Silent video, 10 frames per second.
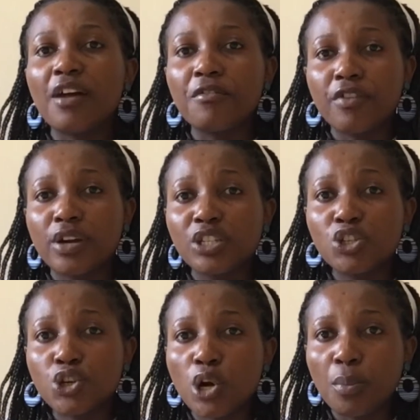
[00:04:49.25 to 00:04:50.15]
very
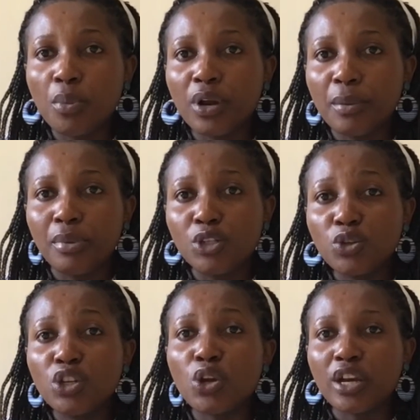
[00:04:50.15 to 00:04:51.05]
strong bond between
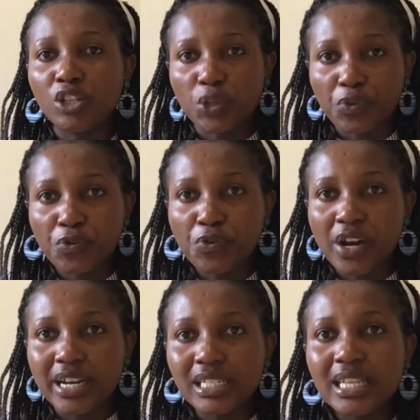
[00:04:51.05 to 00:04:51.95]
you and your
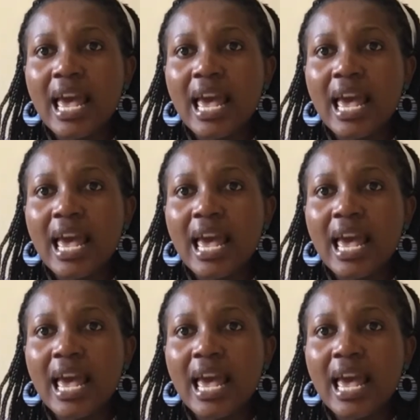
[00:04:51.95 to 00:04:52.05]
friends,